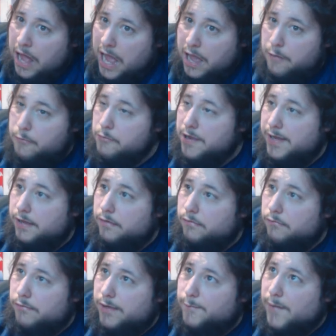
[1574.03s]
And we
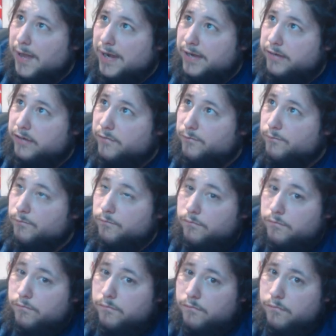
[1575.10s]
managed to
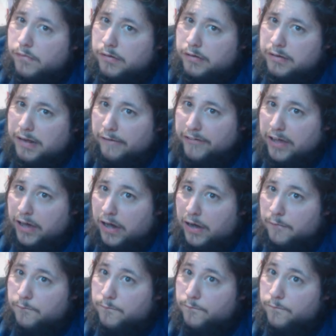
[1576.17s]
stuff it
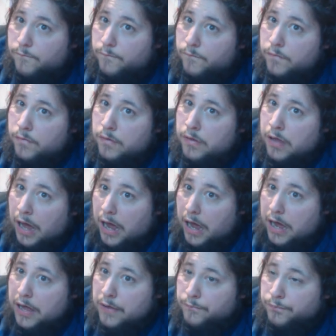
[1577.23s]
up.
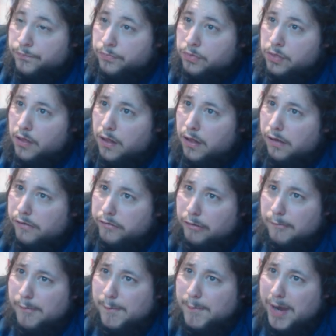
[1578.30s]
So
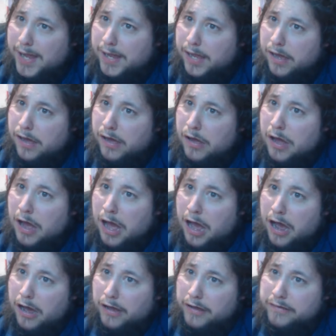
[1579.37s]
we play,
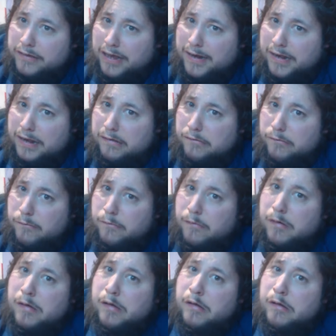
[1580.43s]
I'd say,
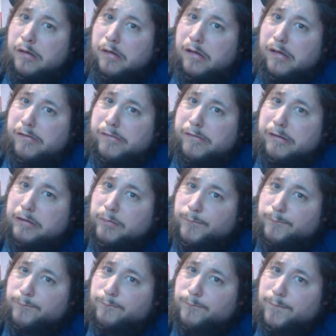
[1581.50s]
just
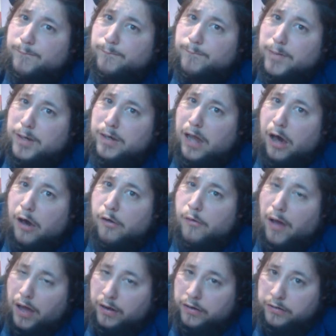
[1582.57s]
below
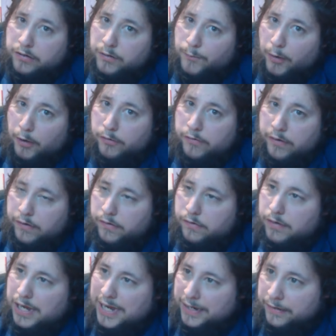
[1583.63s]
us opponent
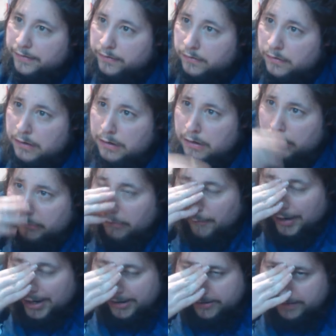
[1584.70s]
in
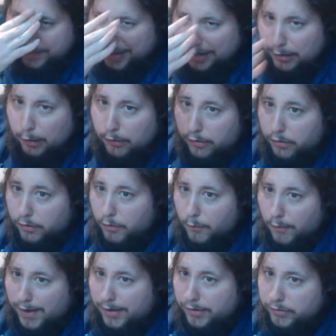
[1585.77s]
Croatia. They're not
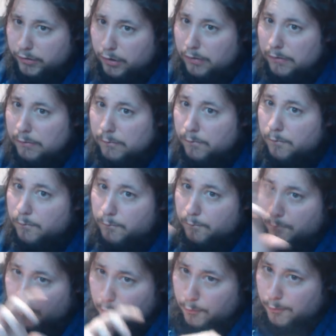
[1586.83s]
quite as good,
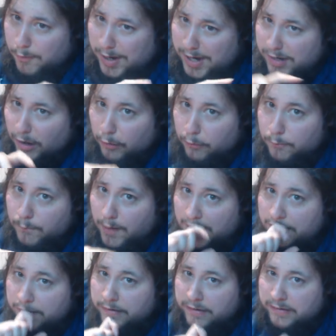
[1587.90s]
but we don't play
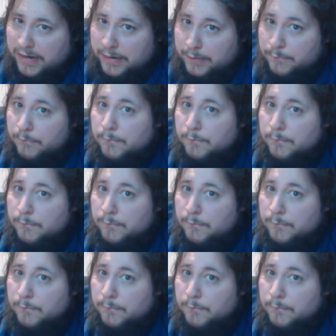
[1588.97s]
as a team.